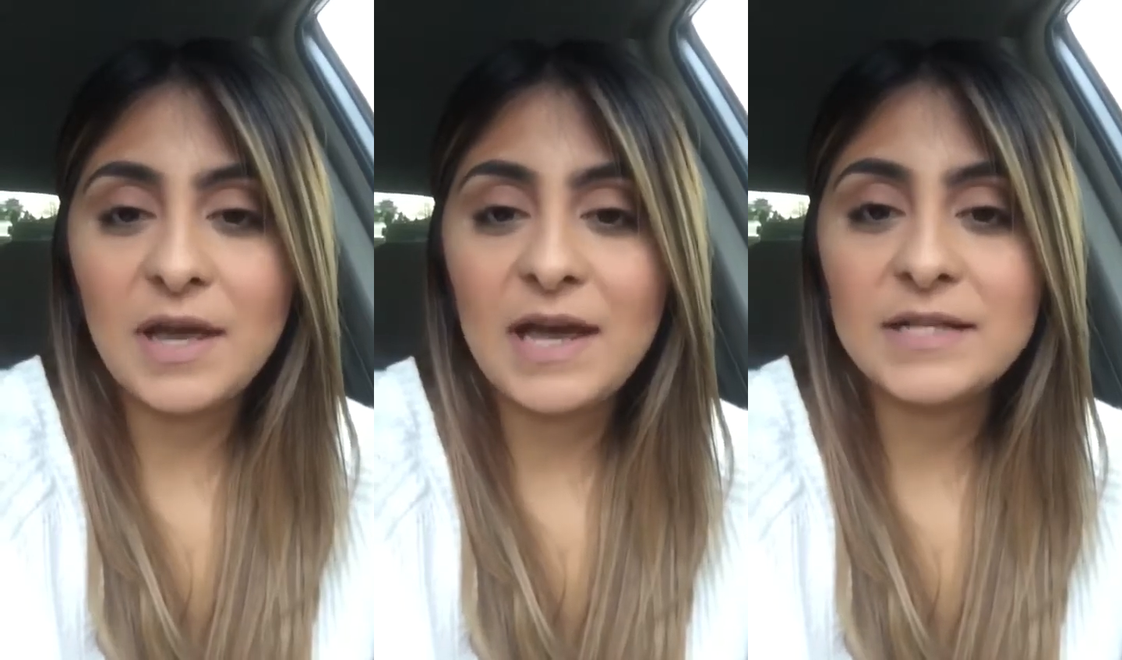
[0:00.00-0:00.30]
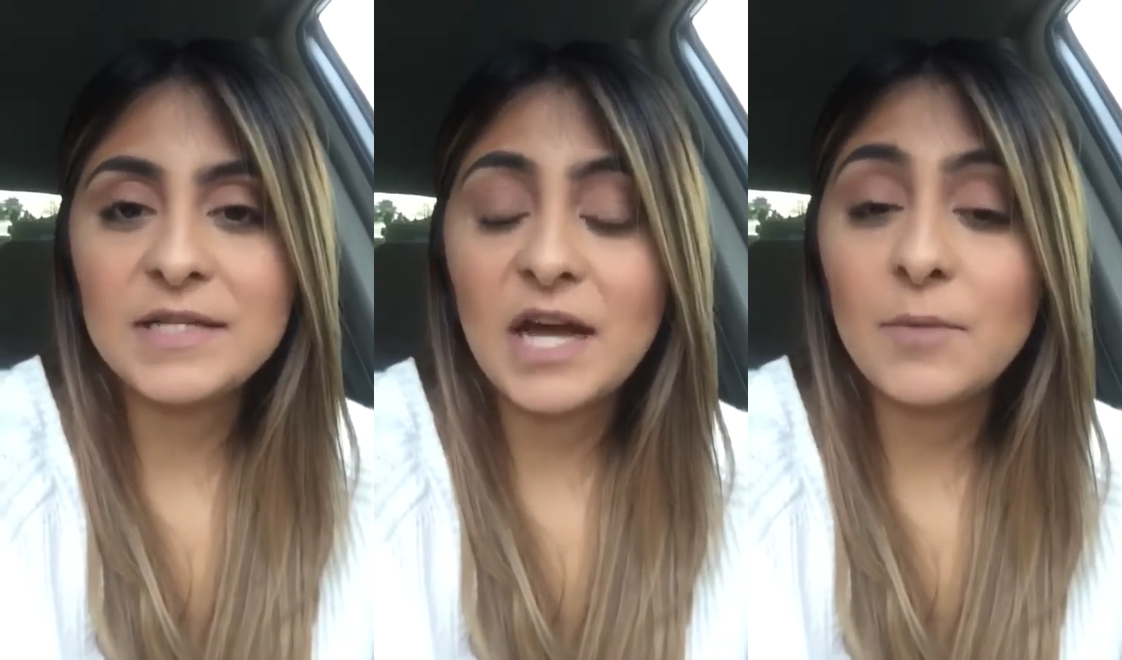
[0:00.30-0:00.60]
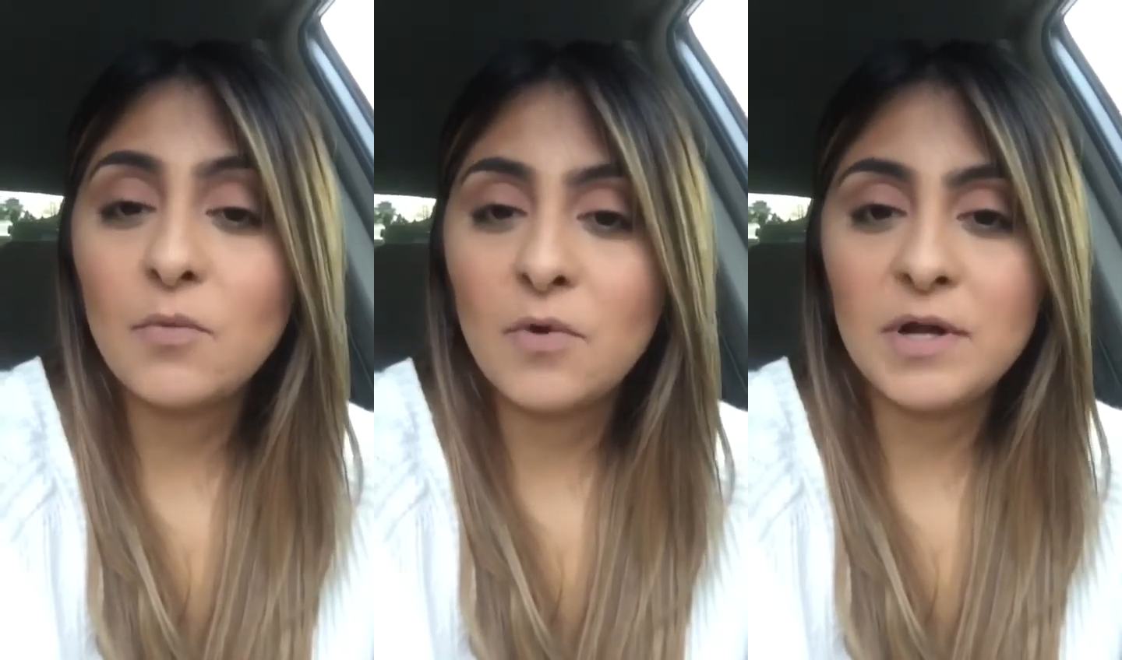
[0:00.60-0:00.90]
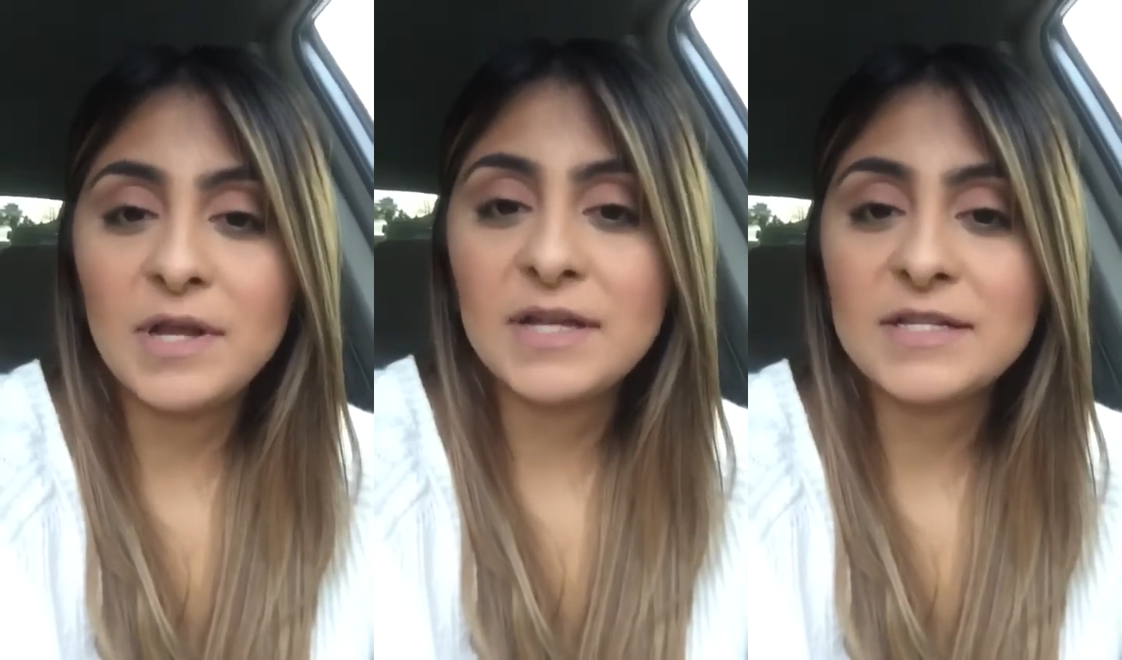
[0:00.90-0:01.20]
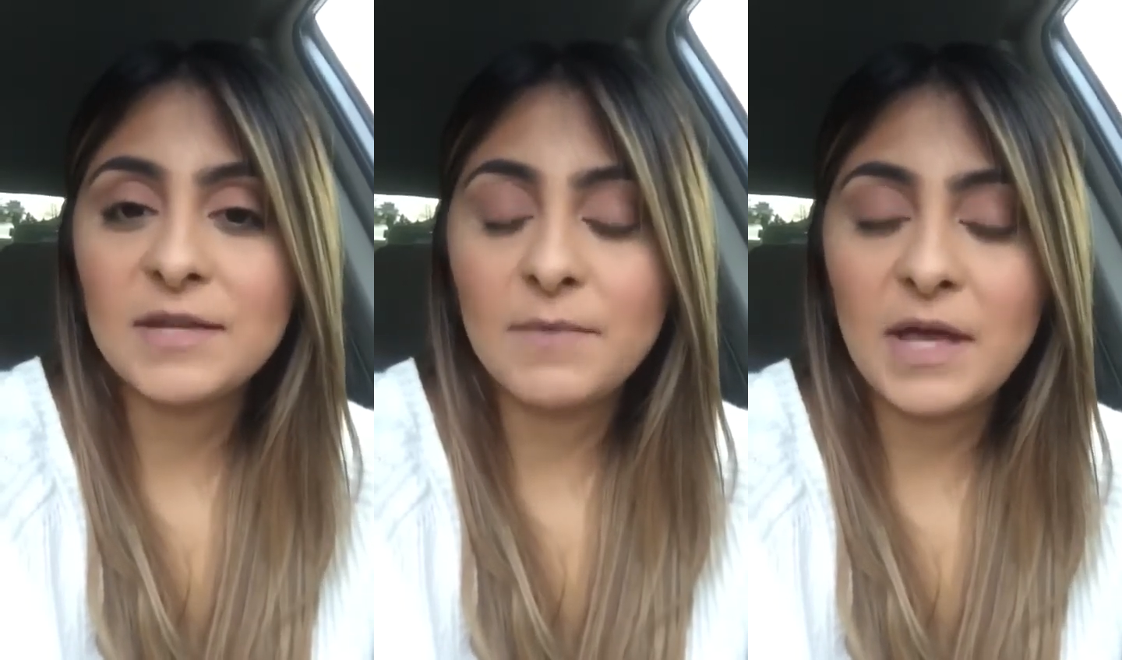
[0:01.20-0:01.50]
had type 1
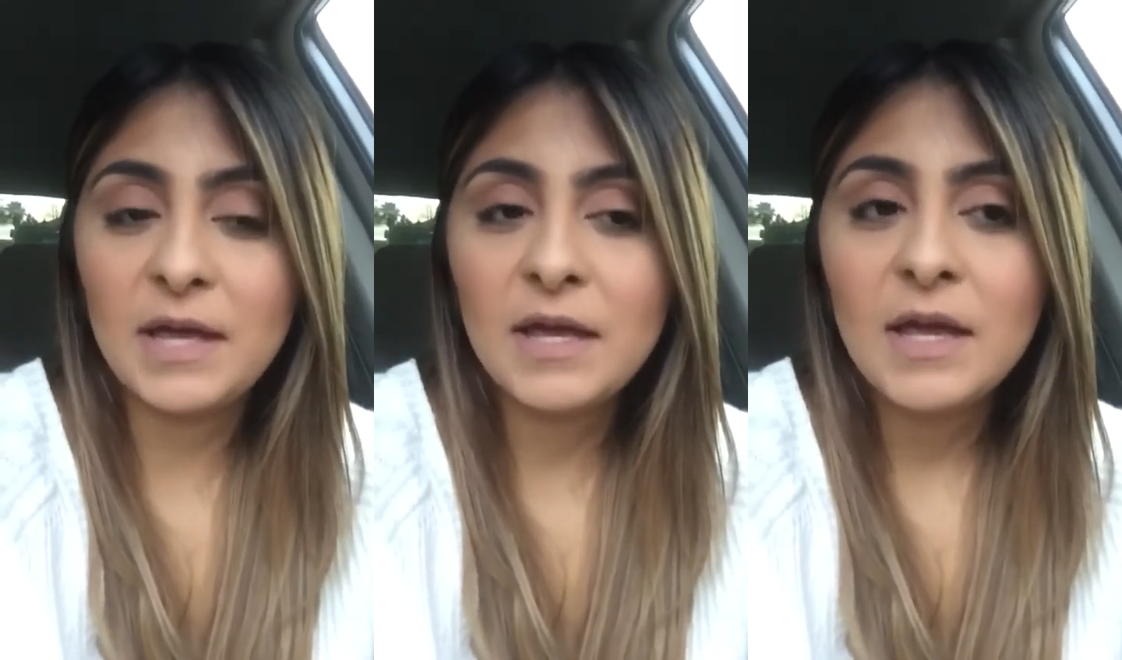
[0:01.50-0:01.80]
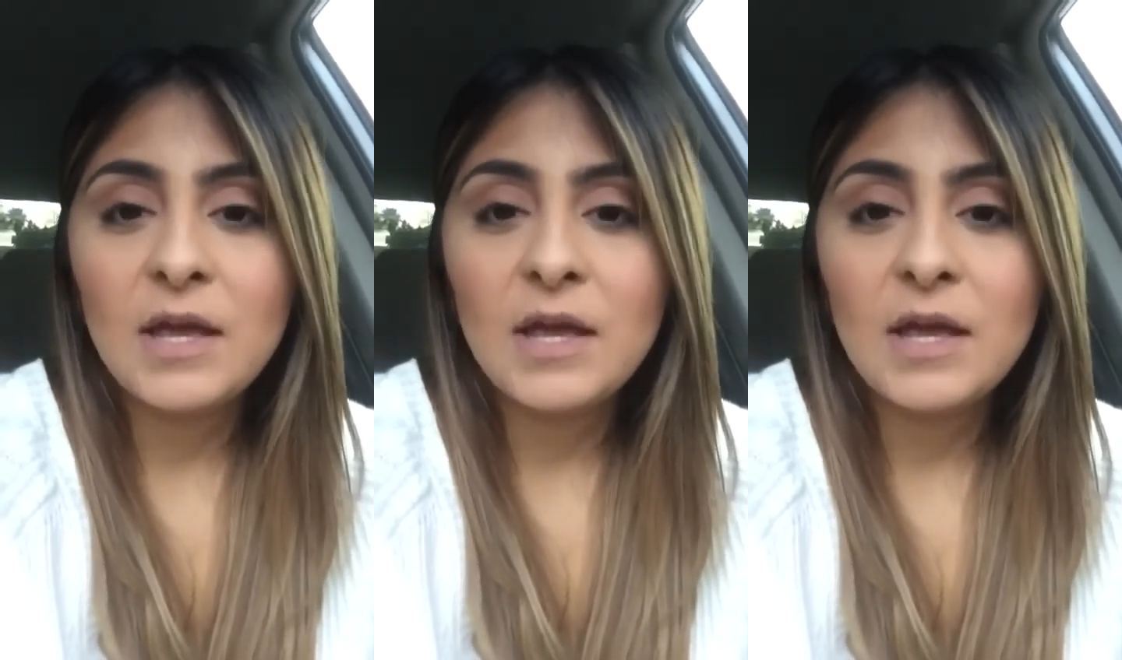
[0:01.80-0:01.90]
SMA,